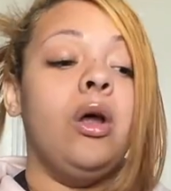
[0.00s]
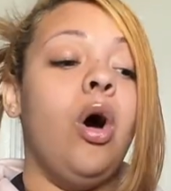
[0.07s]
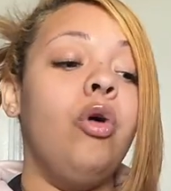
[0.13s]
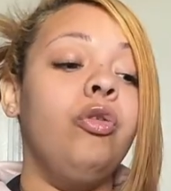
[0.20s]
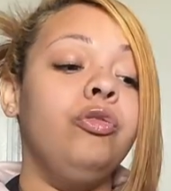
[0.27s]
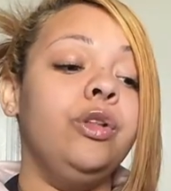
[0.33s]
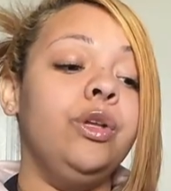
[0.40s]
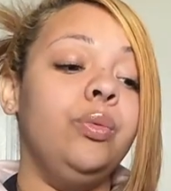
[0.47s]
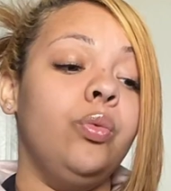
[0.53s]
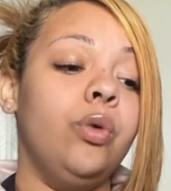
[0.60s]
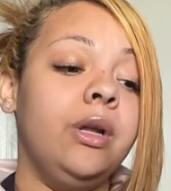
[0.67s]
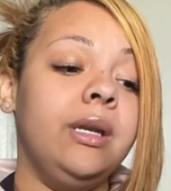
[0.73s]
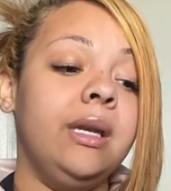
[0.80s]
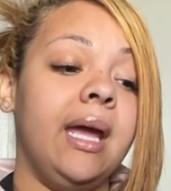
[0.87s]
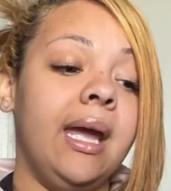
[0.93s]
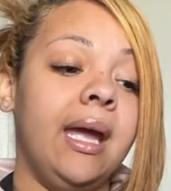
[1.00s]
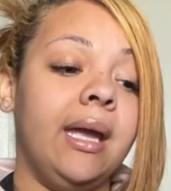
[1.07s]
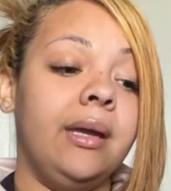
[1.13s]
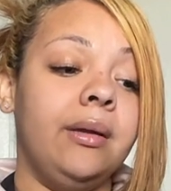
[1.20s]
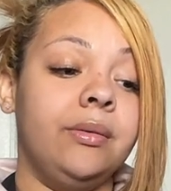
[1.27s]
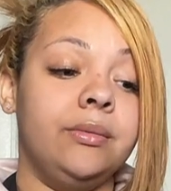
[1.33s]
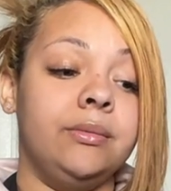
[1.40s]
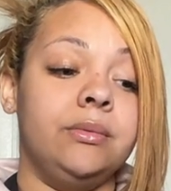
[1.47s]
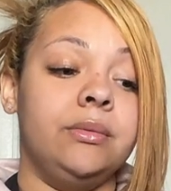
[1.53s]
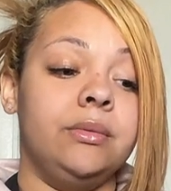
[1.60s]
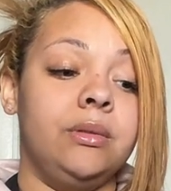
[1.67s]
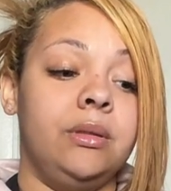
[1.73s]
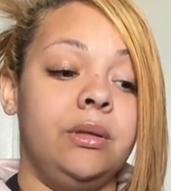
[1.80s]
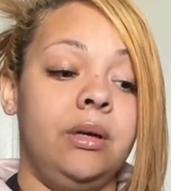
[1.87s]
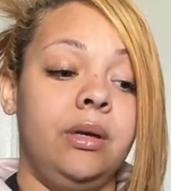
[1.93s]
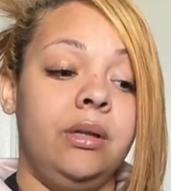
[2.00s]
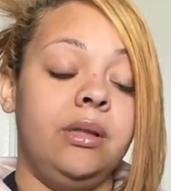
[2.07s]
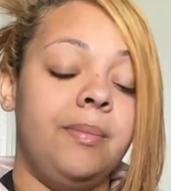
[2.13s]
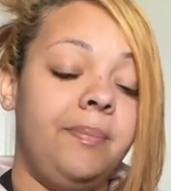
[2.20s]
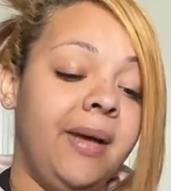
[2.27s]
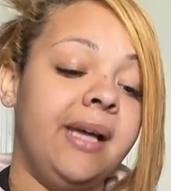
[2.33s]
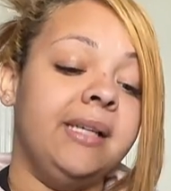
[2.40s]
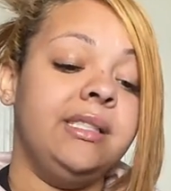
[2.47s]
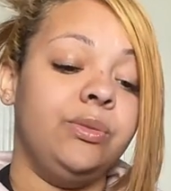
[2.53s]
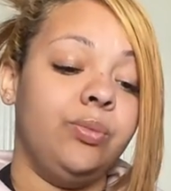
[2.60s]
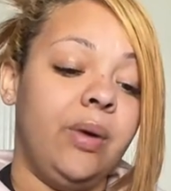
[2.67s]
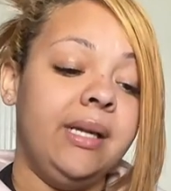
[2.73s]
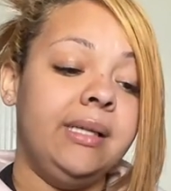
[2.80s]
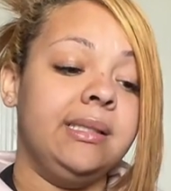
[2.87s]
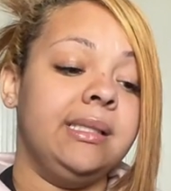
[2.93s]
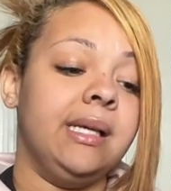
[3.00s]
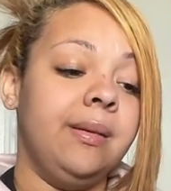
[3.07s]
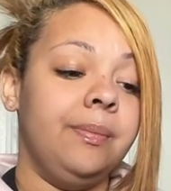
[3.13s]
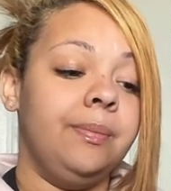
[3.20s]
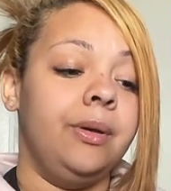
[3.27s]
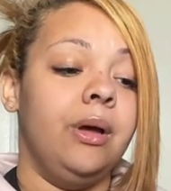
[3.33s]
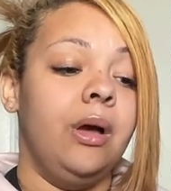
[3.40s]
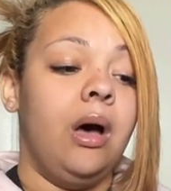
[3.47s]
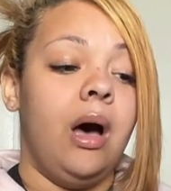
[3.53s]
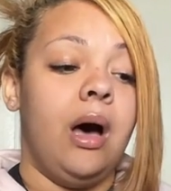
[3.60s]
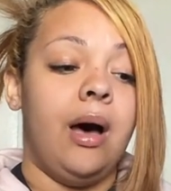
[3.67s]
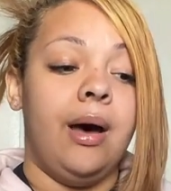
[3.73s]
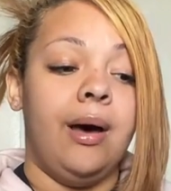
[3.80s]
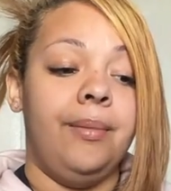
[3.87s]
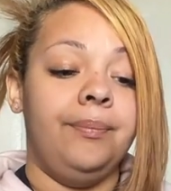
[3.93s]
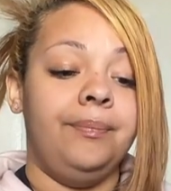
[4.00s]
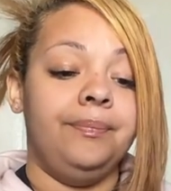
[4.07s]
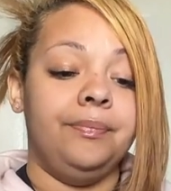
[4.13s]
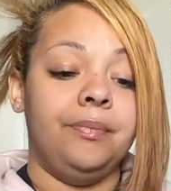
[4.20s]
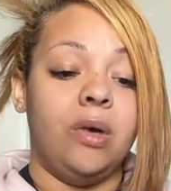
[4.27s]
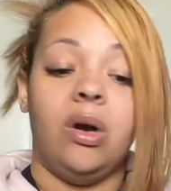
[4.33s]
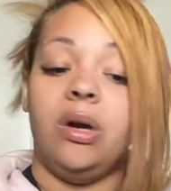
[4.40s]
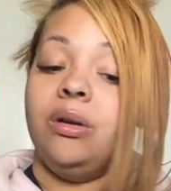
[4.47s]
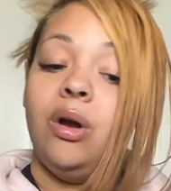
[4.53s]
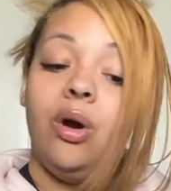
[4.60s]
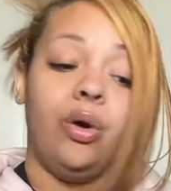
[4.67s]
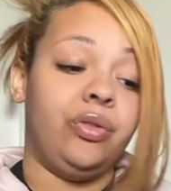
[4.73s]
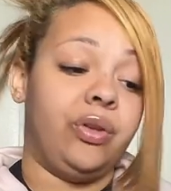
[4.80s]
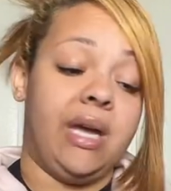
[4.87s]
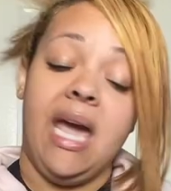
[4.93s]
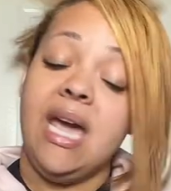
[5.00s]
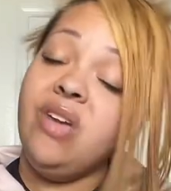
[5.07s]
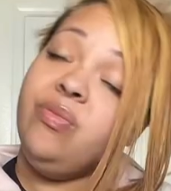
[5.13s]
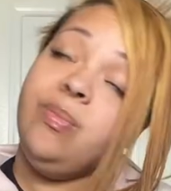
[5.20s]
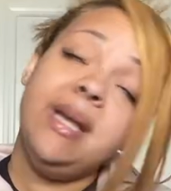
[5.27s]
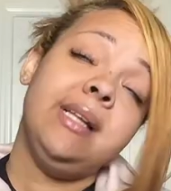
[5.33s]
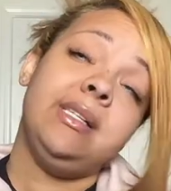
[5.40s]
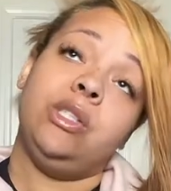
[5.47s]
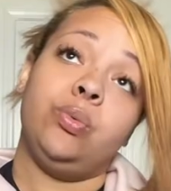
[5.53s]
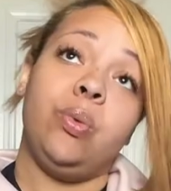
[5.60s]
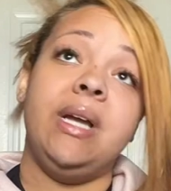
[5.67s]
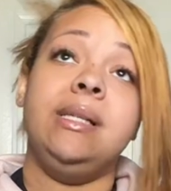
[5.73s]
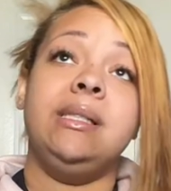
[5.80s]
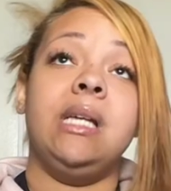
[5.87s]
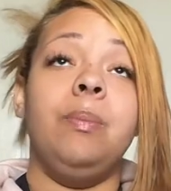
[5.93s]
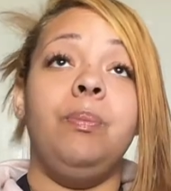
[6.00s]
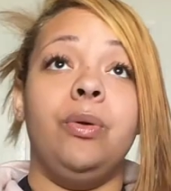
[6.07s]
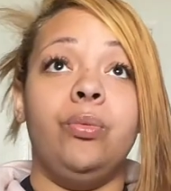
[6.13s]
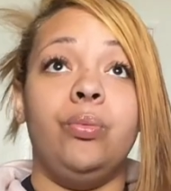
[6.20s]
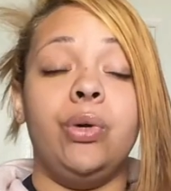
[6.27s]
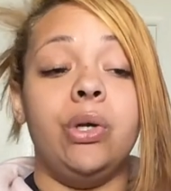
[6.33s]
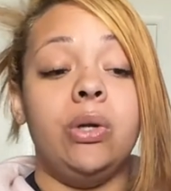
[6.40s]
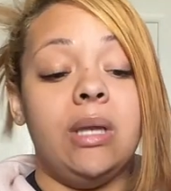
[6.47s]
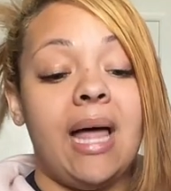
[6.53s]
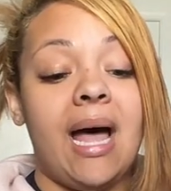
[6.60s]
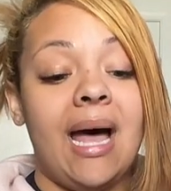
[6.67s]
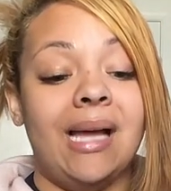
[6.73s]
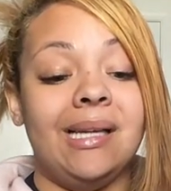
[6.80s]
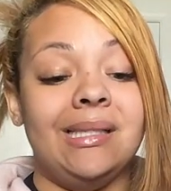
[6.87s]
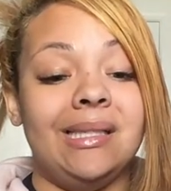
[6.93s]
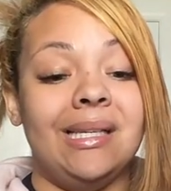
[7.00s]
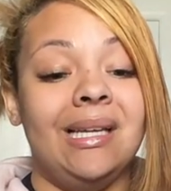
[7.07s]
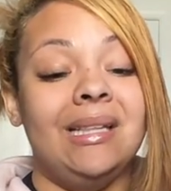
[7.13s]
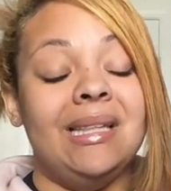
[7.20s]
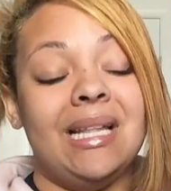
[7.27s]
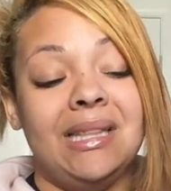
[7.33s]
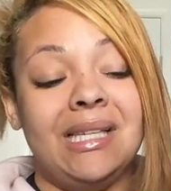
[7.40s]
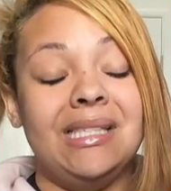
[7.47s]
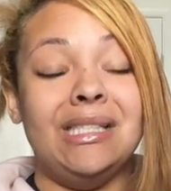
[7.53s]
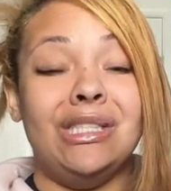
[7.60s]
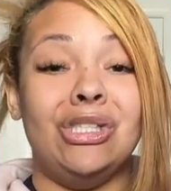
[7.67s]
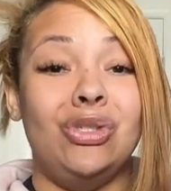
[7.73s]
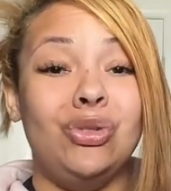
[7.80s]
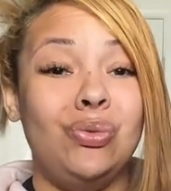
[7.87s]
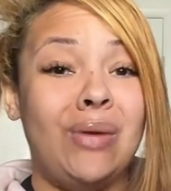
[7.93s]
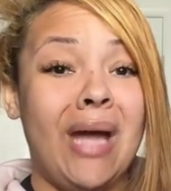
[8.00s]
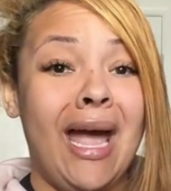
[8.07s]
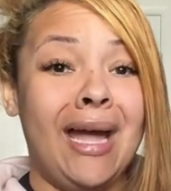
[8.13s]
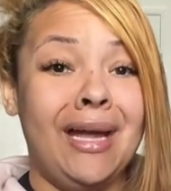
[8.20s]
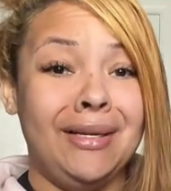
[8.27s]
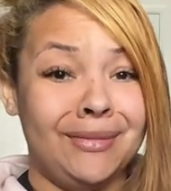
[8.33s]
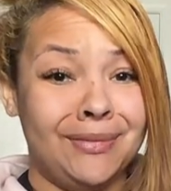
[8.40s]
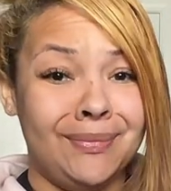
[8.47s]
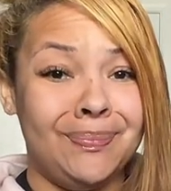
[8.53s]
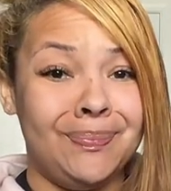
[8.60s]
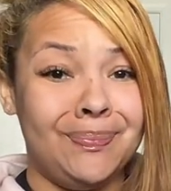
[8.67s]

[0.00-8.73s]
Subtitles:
And hopefully one day the pest wakes up, or the caveman wakes up and realize that this is a new day.